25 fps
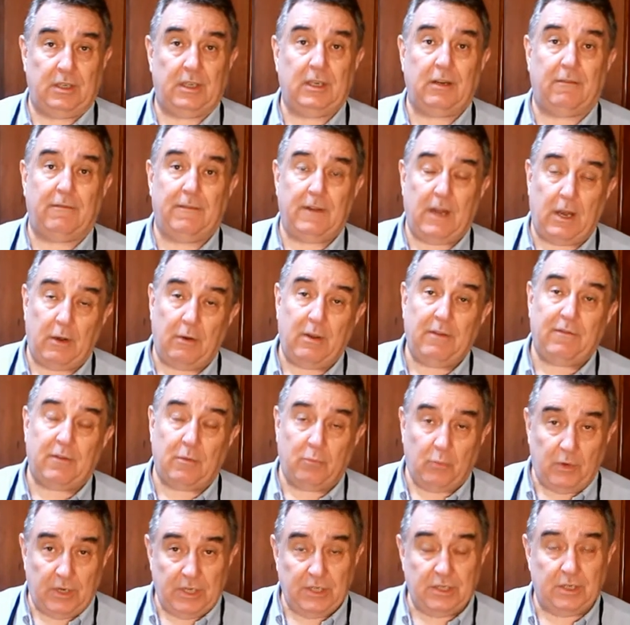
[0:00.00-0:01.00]
It'll vary
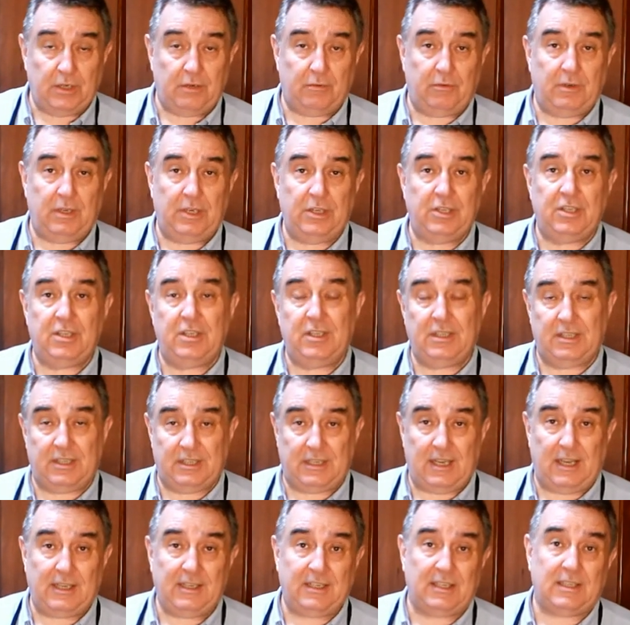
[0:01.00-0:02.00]
from region to region,
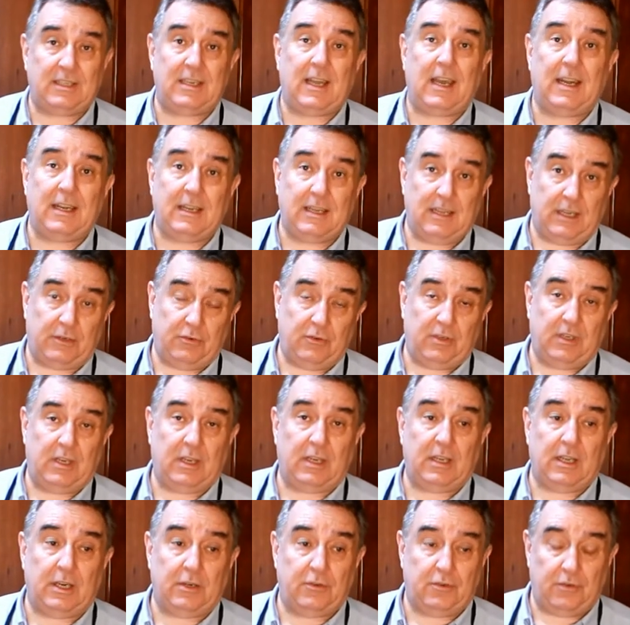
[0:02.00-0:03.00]
state to state, country to
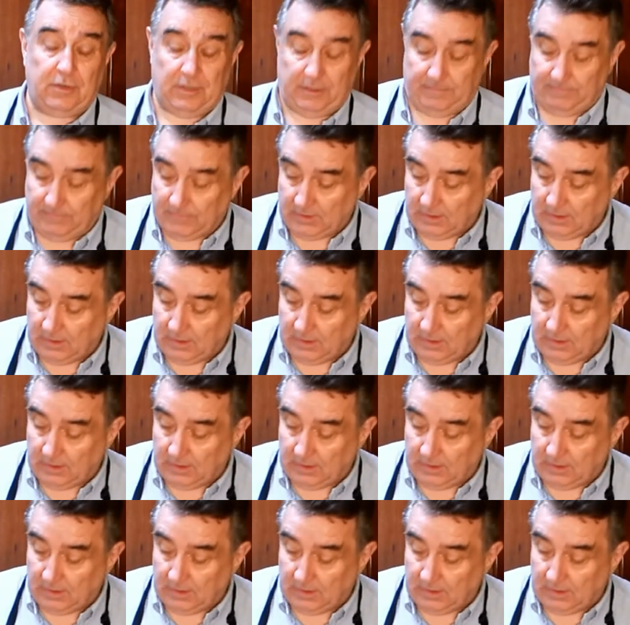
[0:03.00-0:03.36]
country.